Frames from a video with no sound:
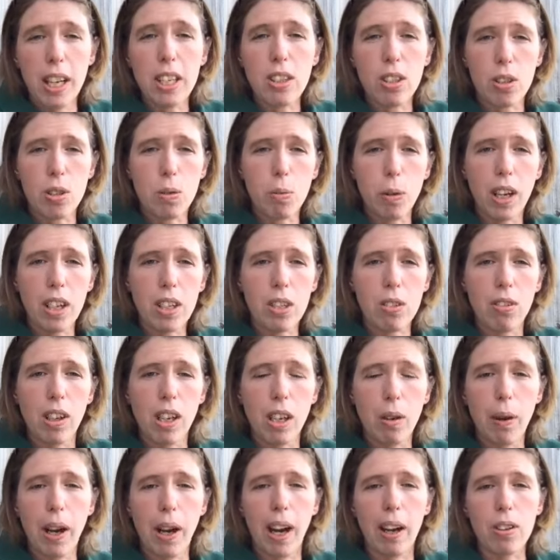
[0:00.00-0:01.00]
it just works
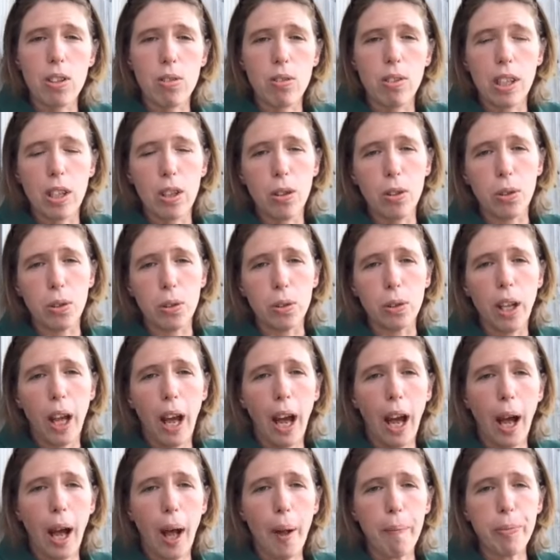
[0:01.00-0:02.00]
really well. It's really cool.
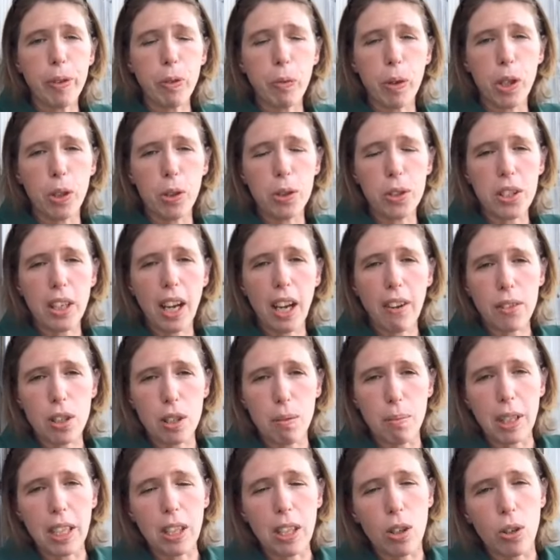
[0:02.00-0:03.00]
We also have
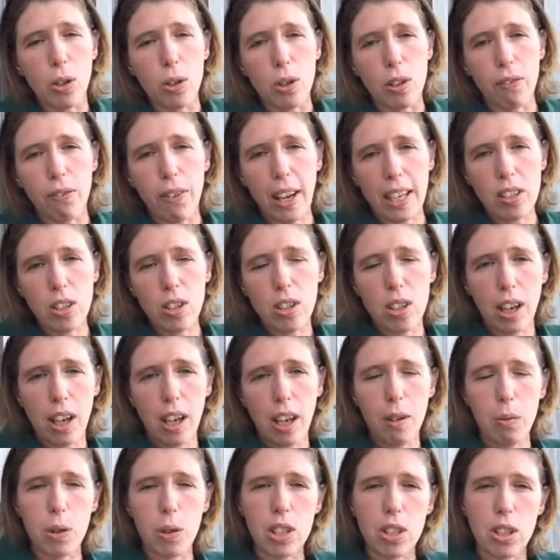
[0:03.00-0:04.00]
something called
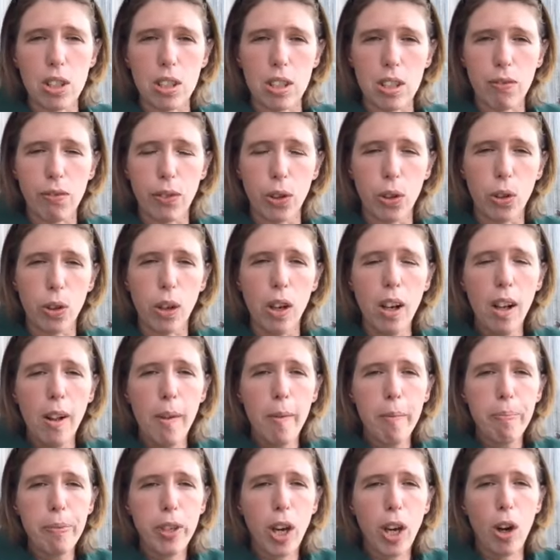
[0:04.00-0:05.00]
Venture, which is for
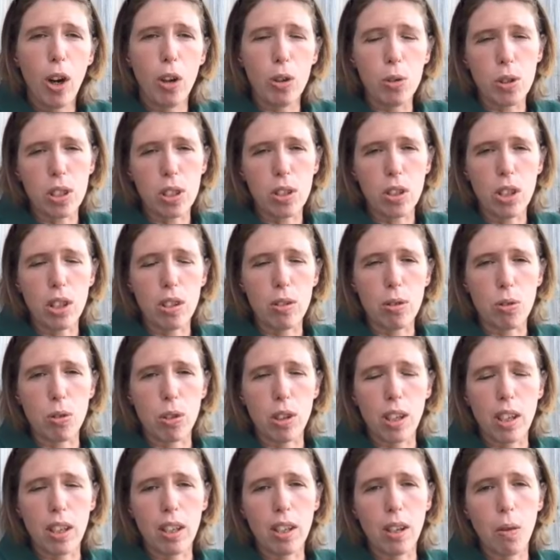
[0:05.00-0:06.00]
older
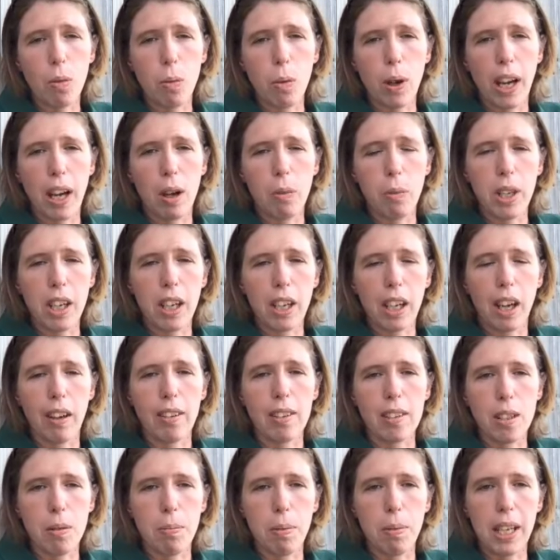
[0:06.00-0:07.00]
children, where we are
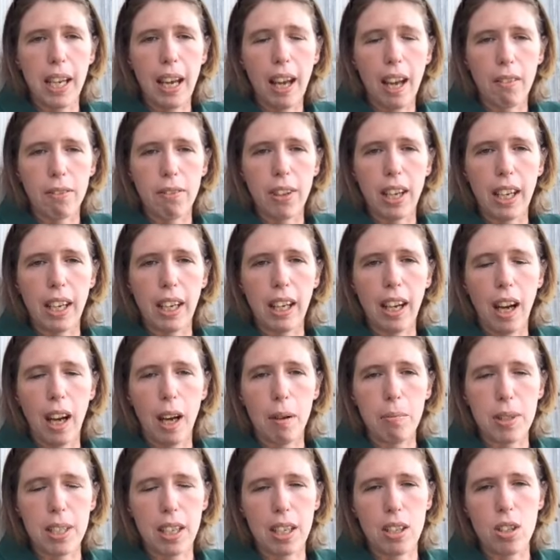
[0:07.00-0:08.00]
going to be having
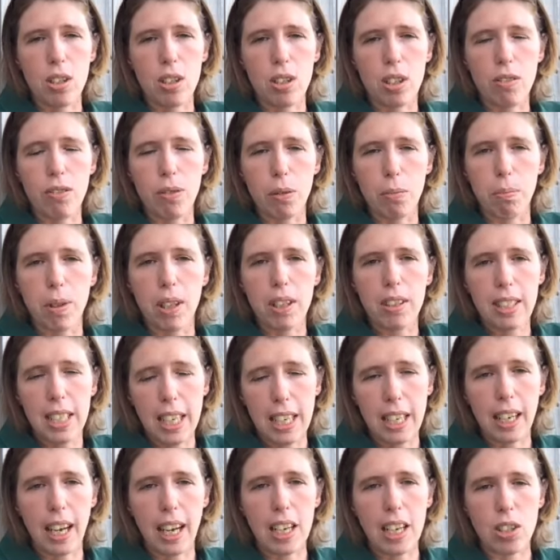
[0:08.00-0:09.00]
sessions from
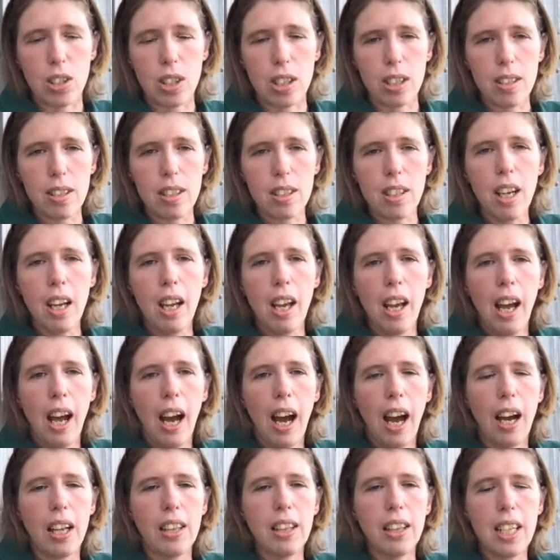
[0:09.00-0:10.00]
teenagers.
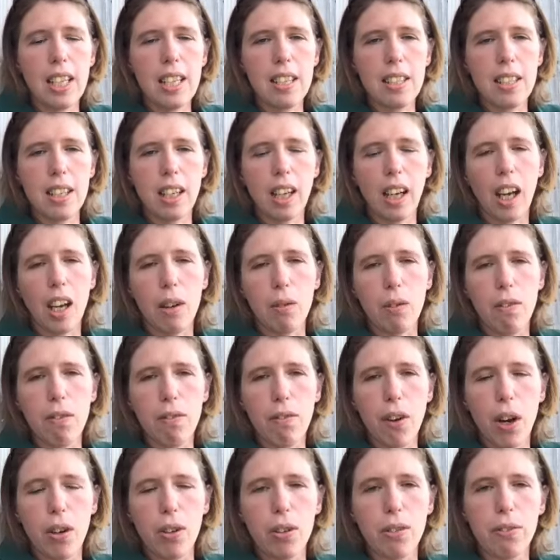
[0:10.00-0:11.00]
And these are going to
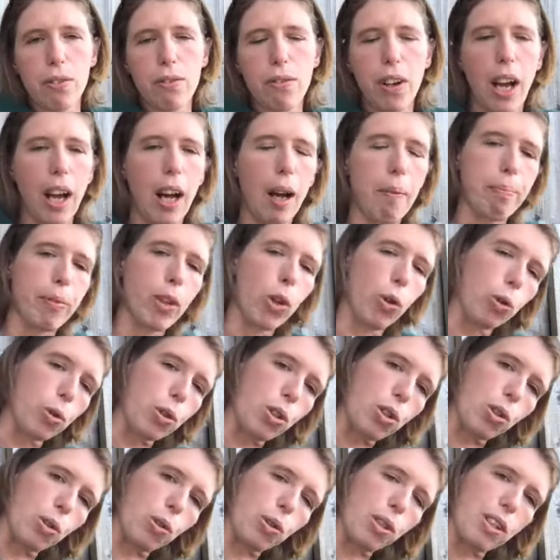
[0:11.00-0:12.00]
involve all
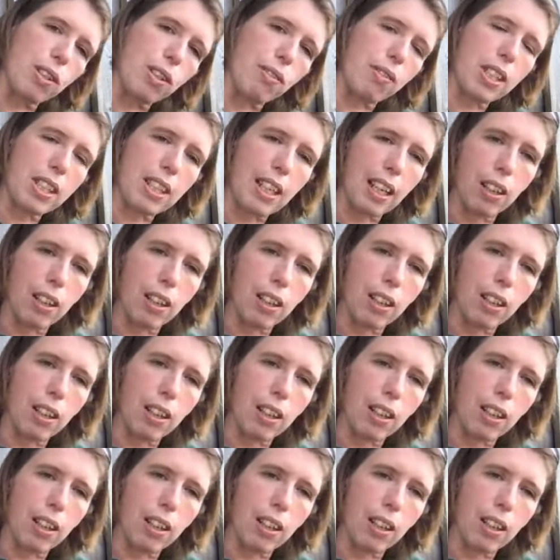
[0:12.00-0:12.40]
sorts of